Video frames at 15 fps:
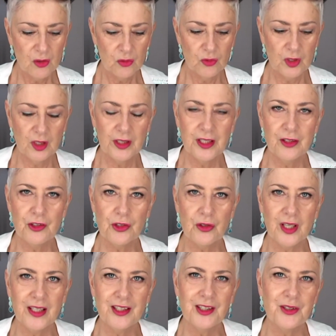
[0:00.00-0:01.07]
really
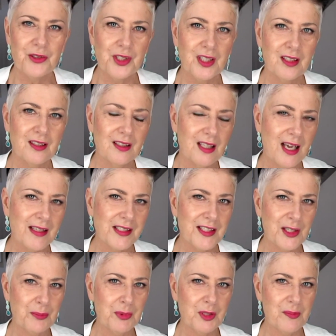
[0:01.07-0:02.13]
enjoyed using in the last
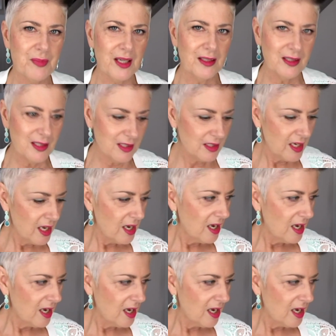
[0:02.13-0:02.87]
couple of months.